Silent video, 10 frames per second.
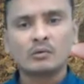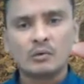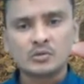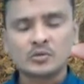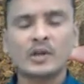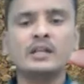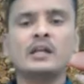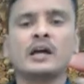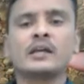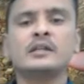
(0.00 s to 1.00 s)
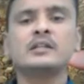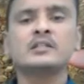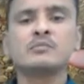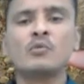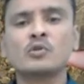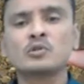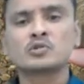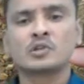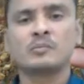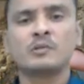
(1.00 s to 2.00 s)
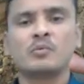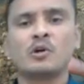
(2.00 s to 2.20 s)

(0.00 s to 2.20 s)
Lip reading: soil again is more suitable